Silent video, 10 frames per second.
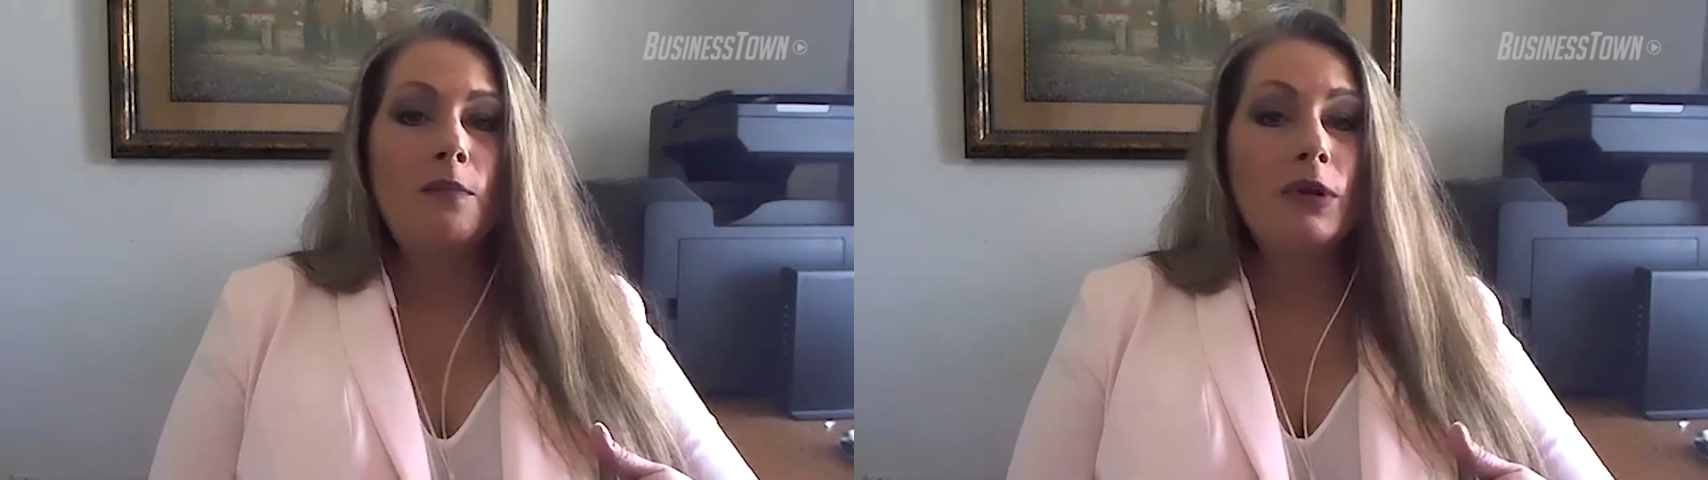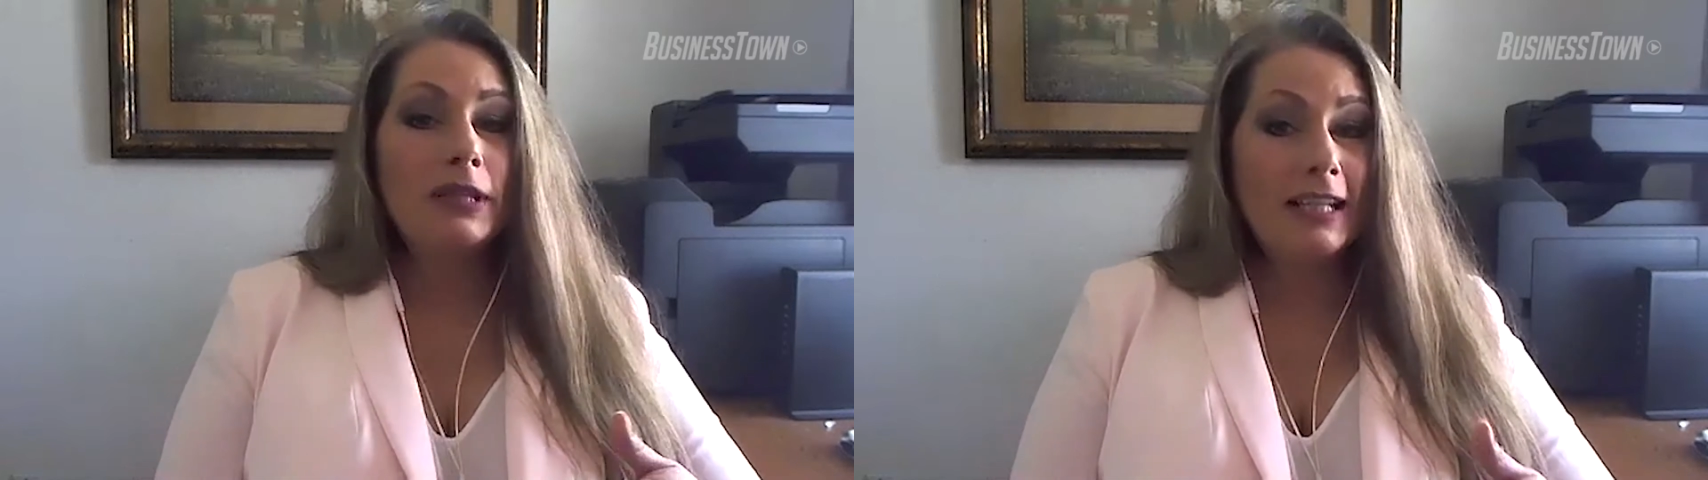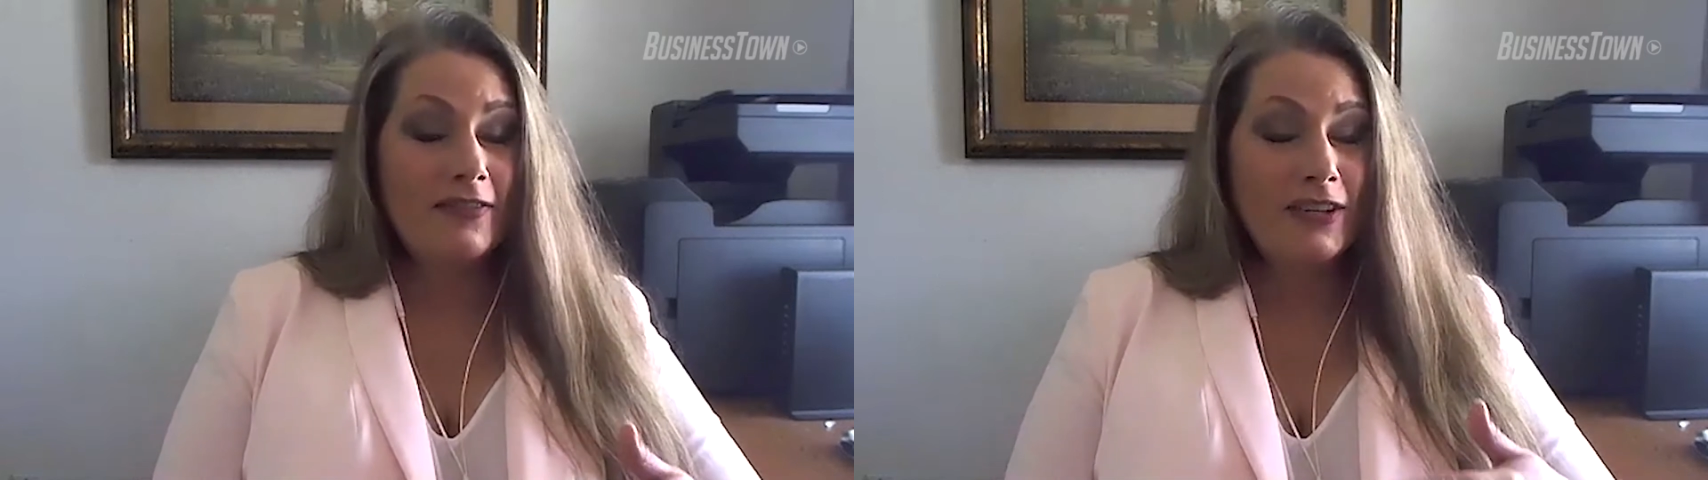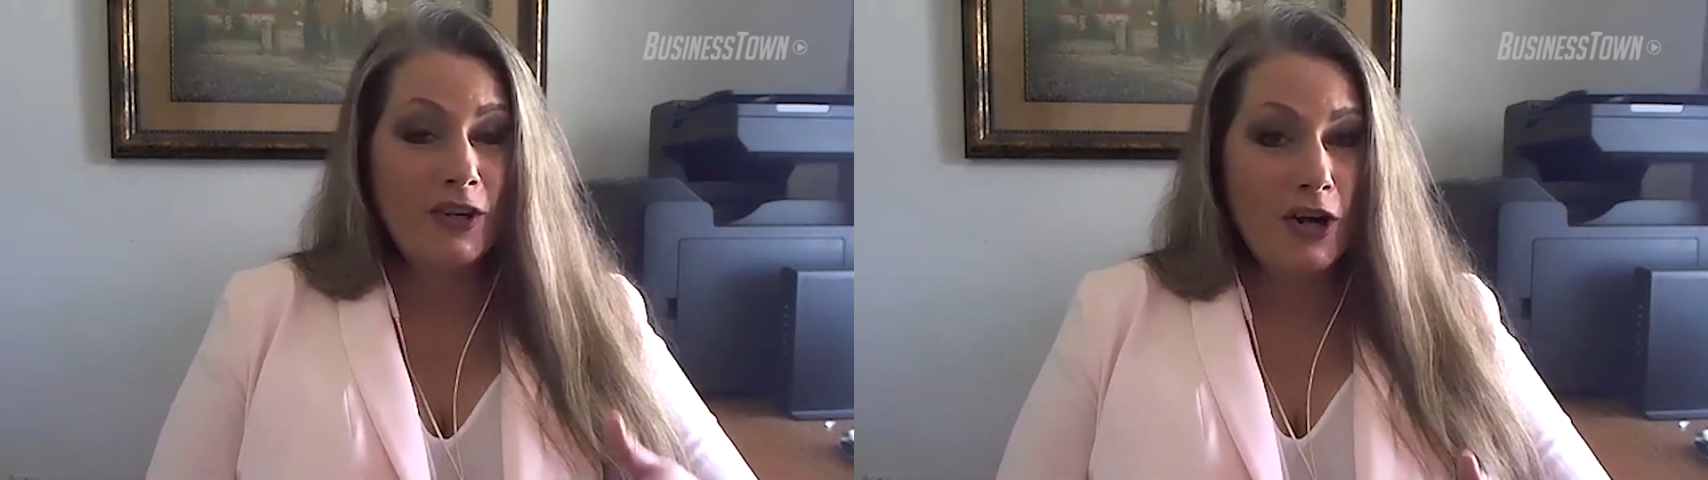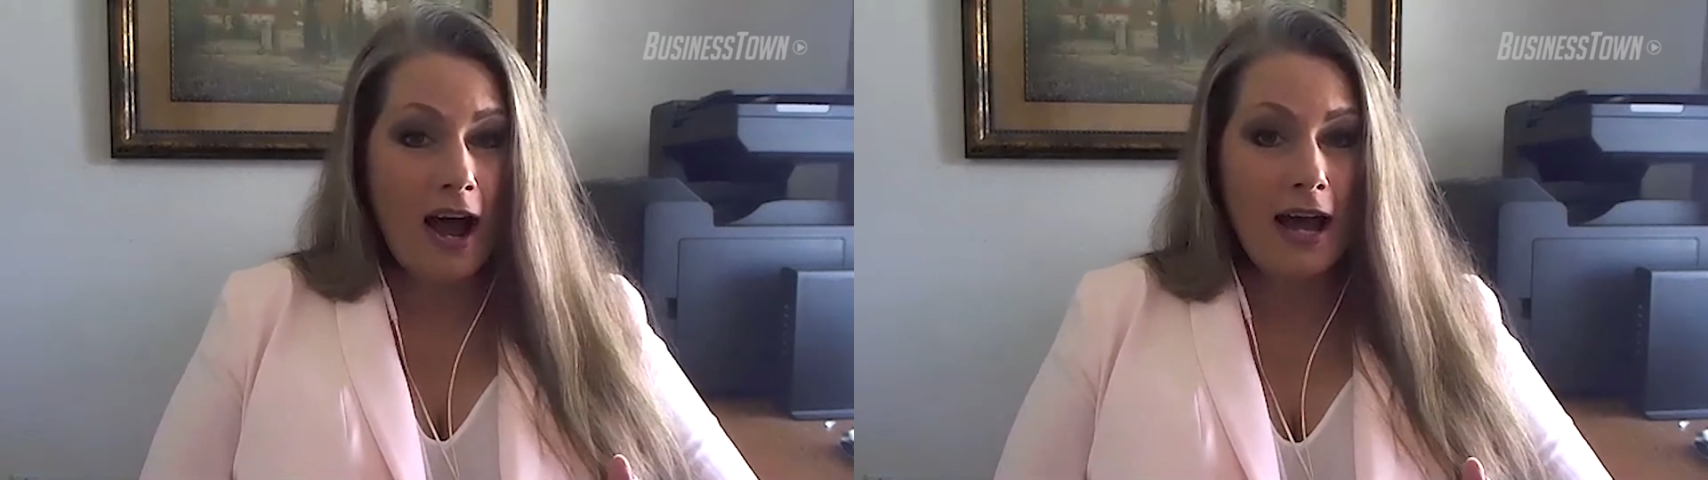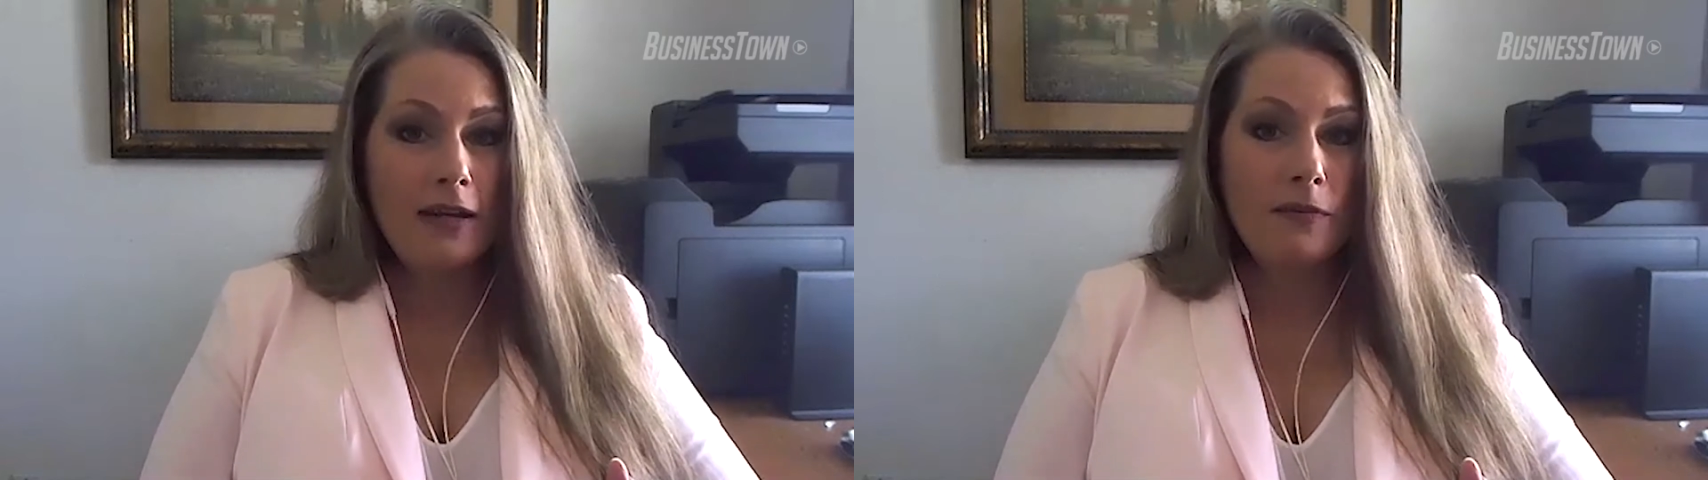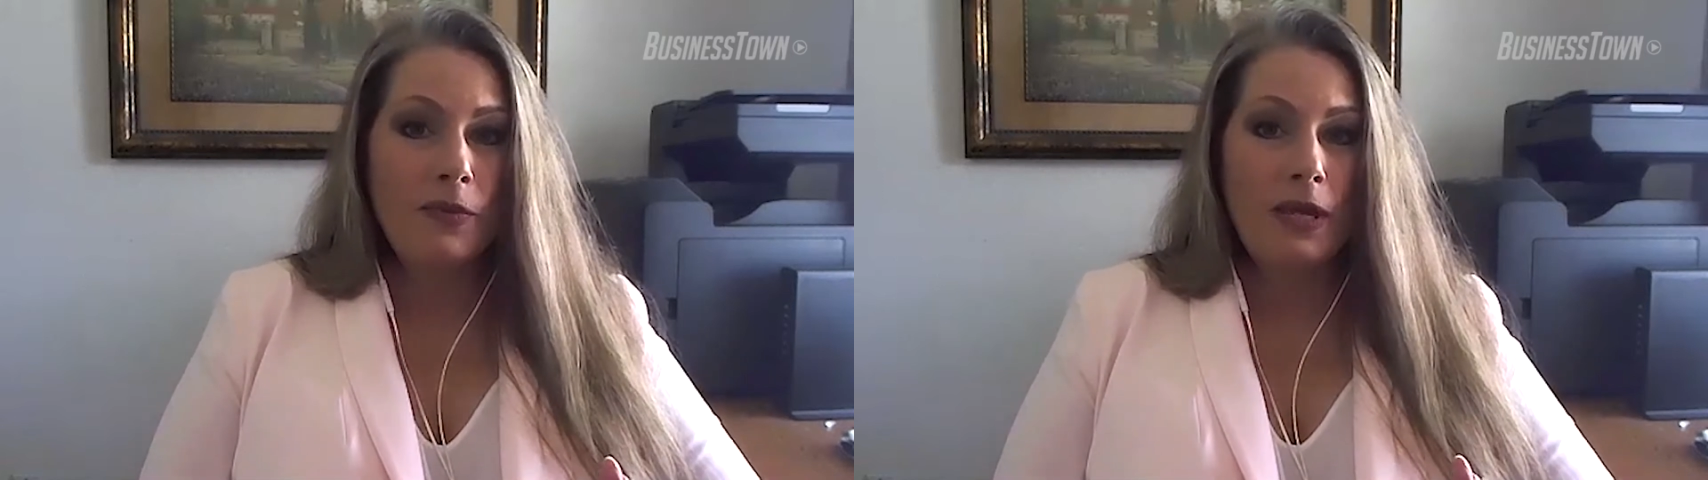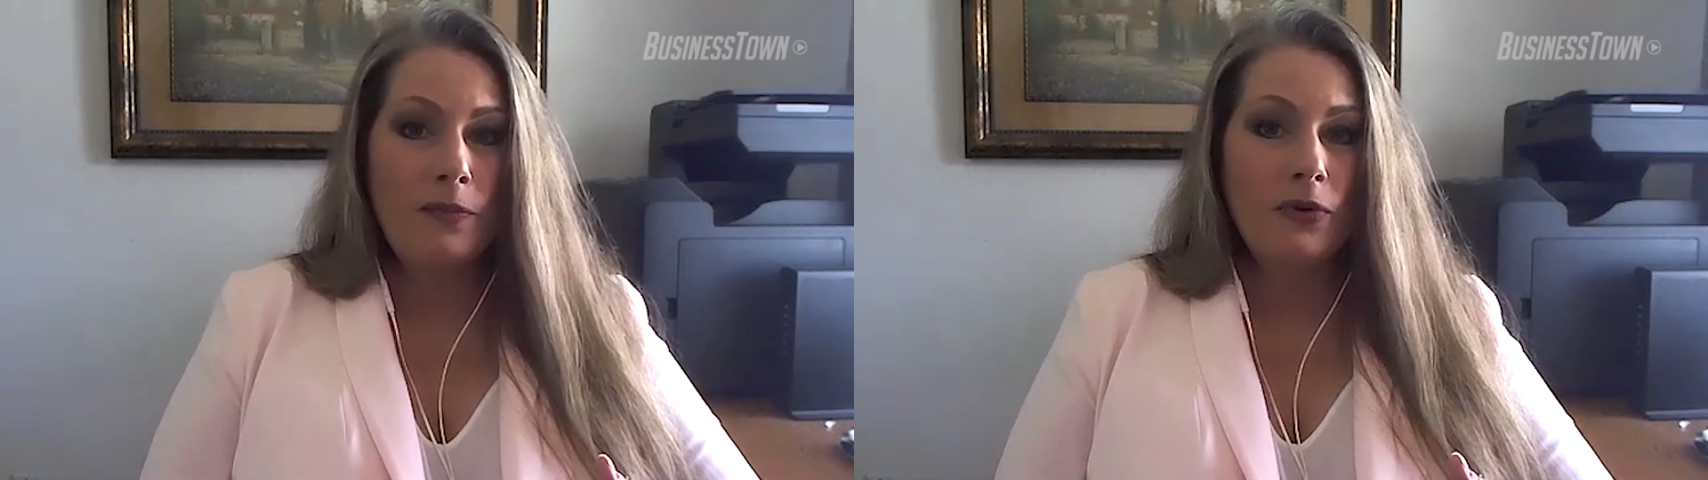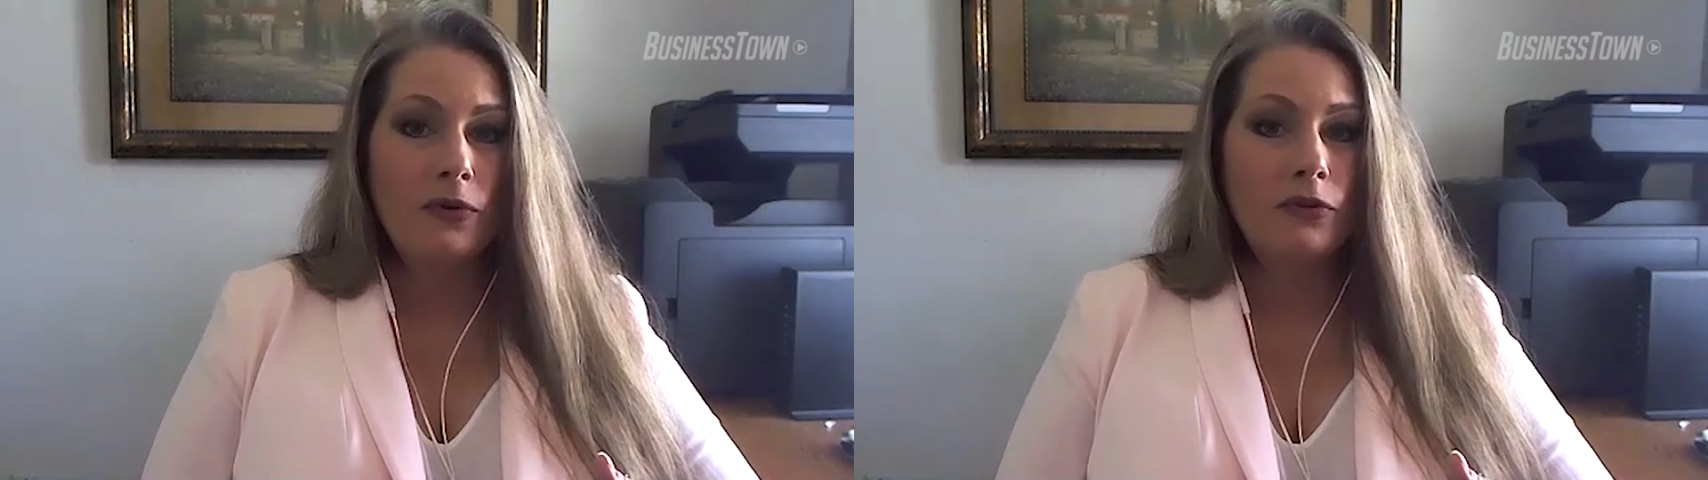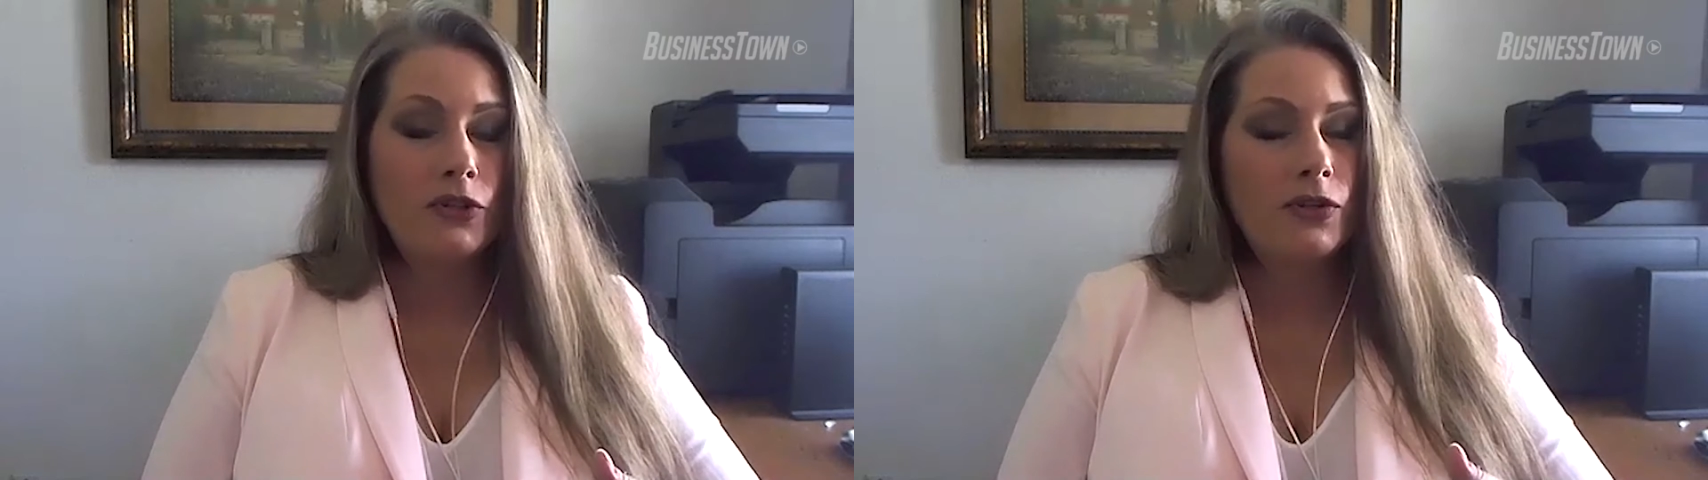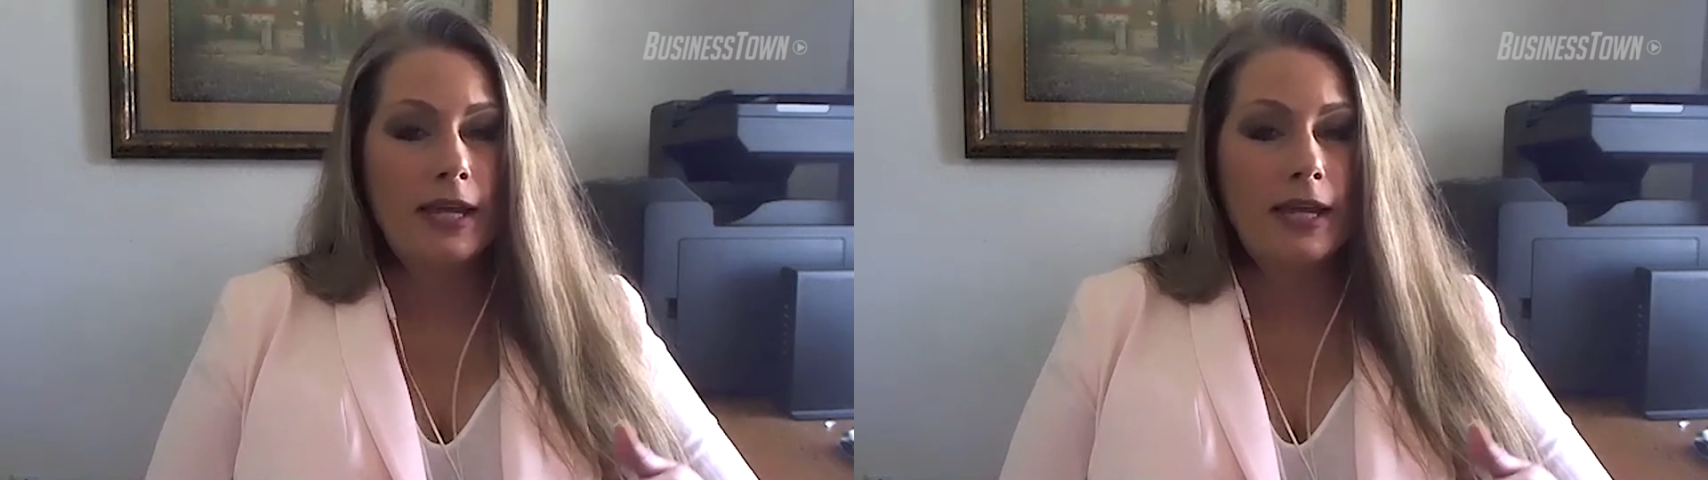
Believe it or not, people just